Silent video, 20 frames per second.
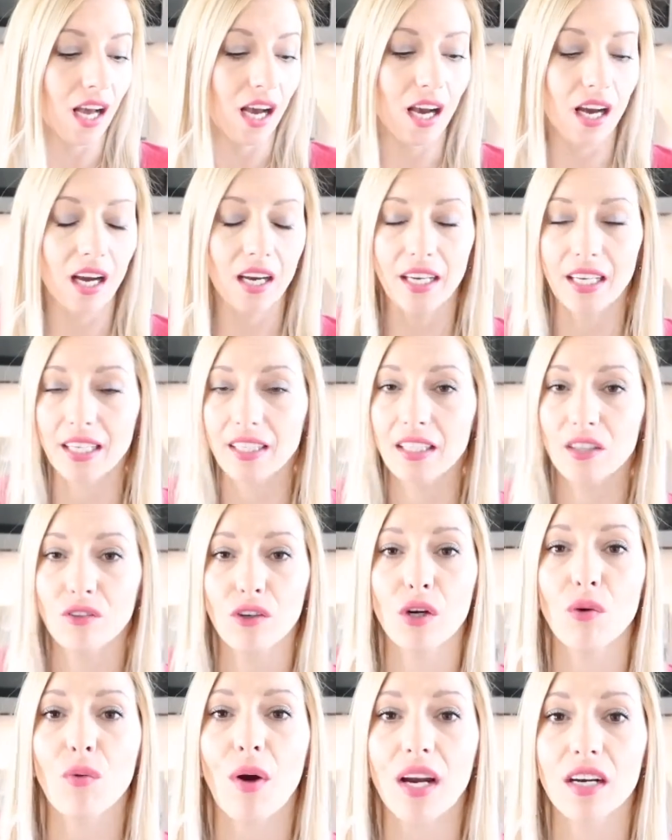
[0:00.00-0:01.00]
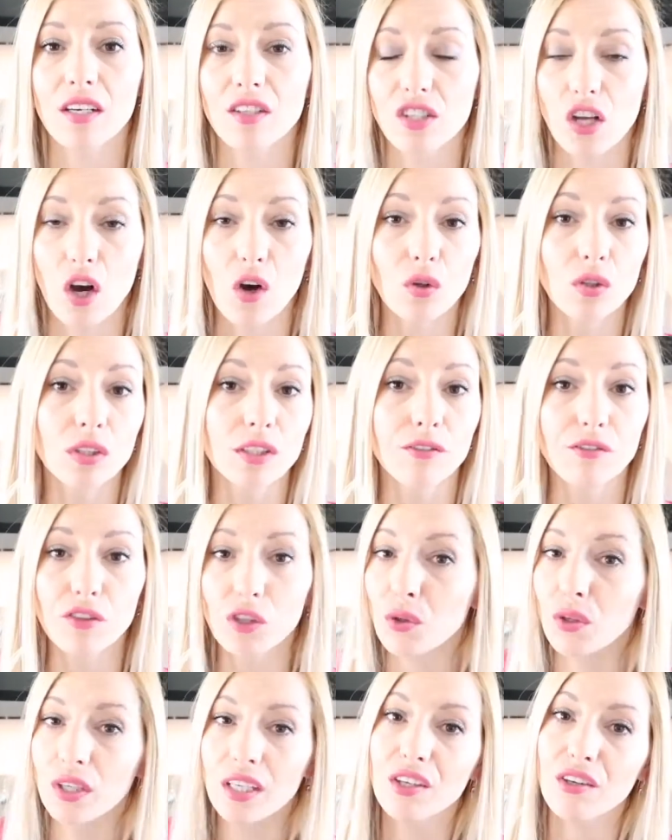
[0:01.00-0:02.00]
It requires only
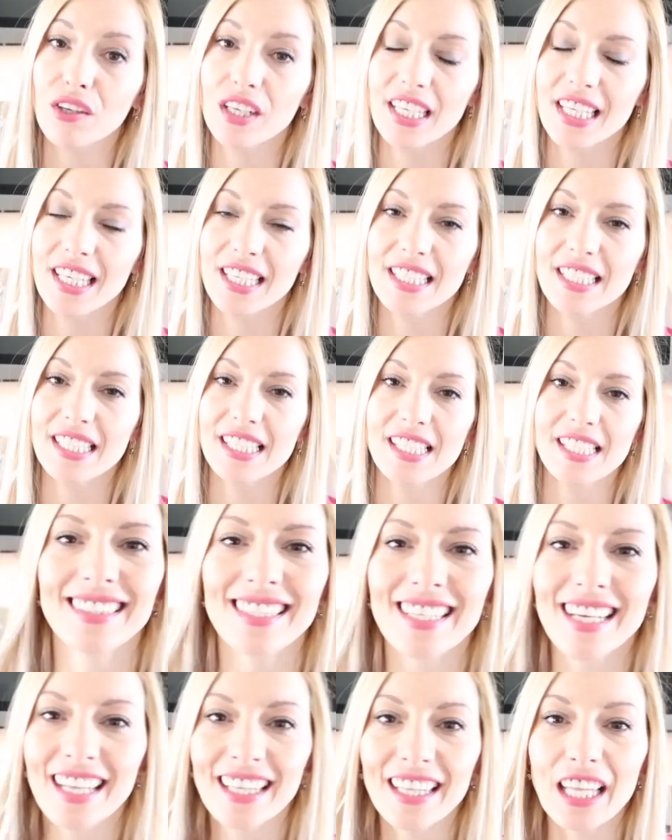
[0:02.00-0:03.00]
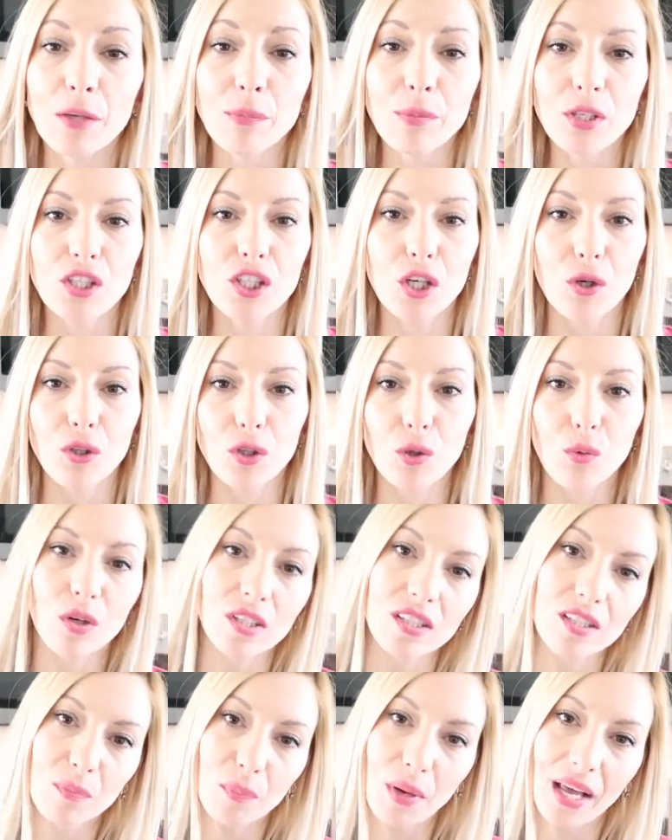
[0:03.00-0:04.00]
few ingredients. Let me show you
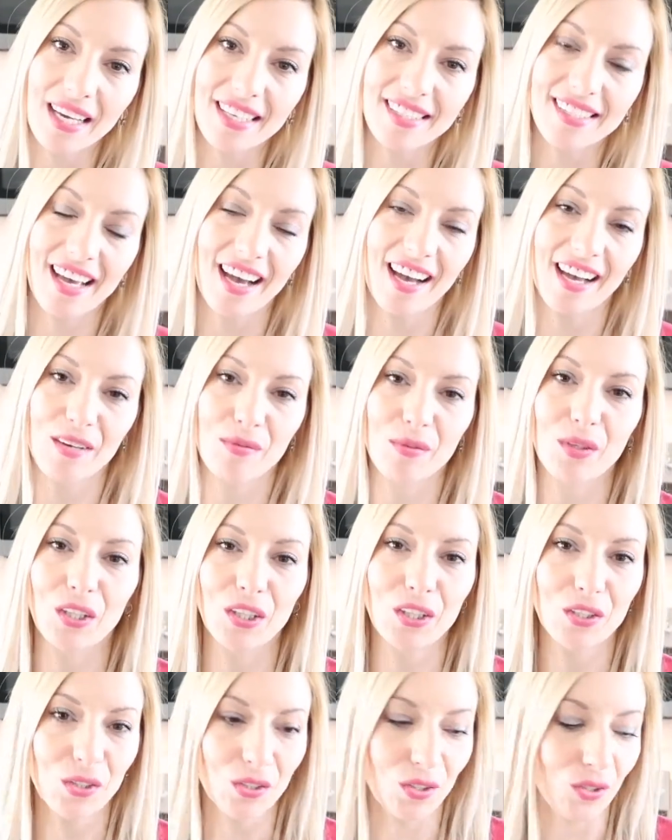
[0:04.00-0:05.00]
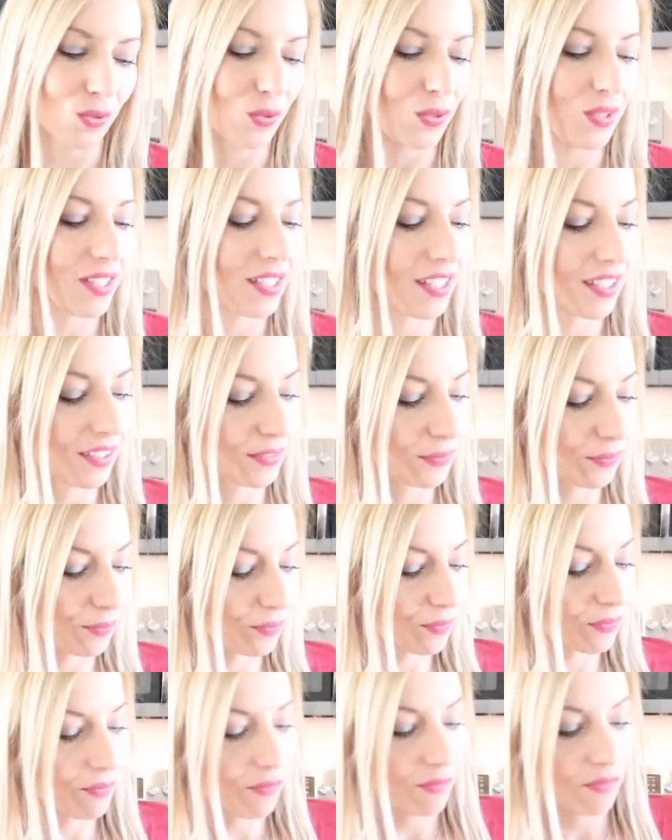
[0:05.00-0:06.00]
what supplies I'm going to use.
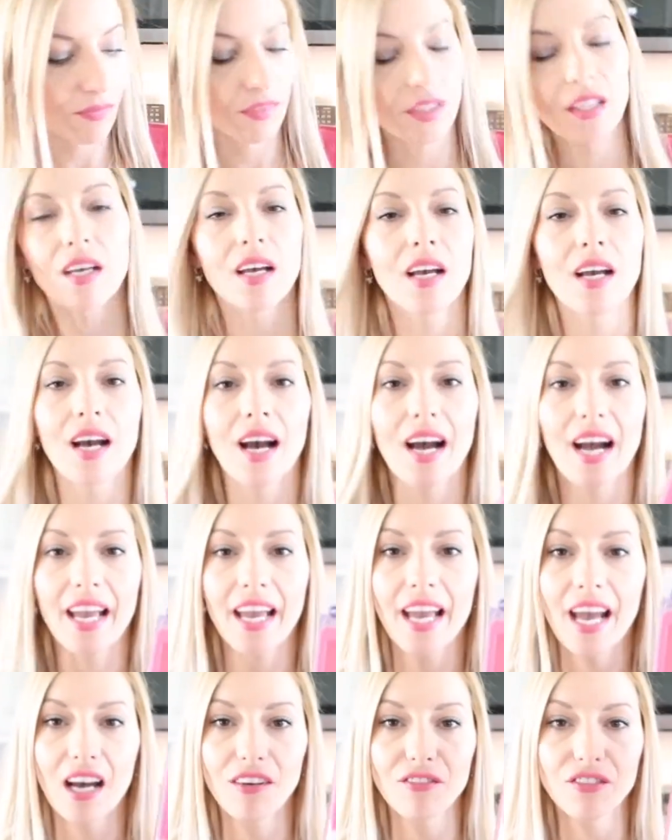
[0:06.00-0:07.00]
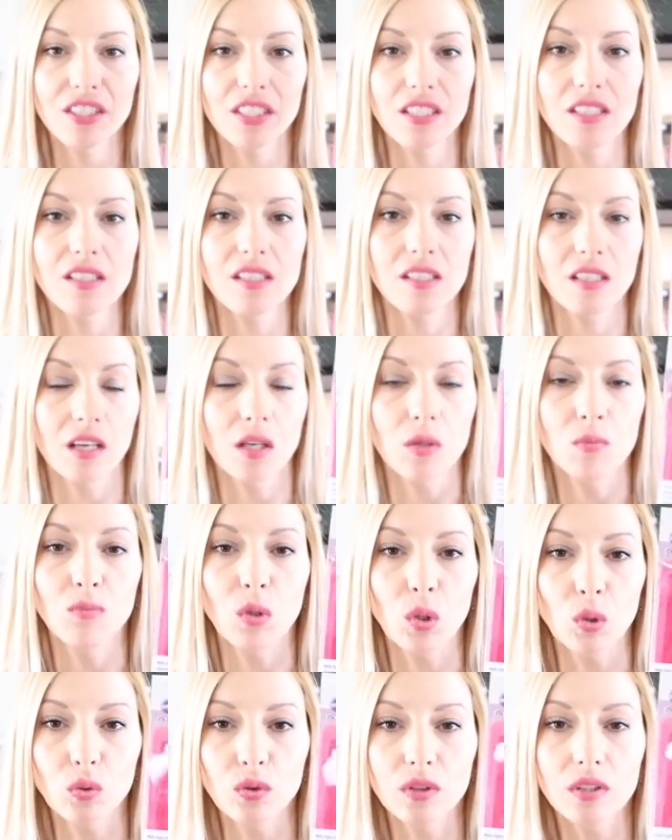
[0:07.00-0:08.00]
I have this
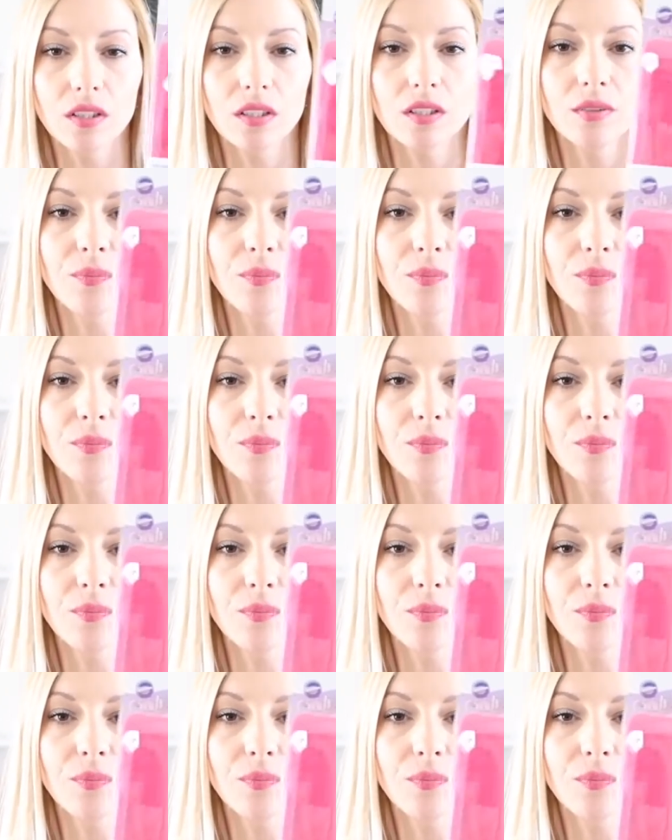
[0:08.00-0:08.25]
mold,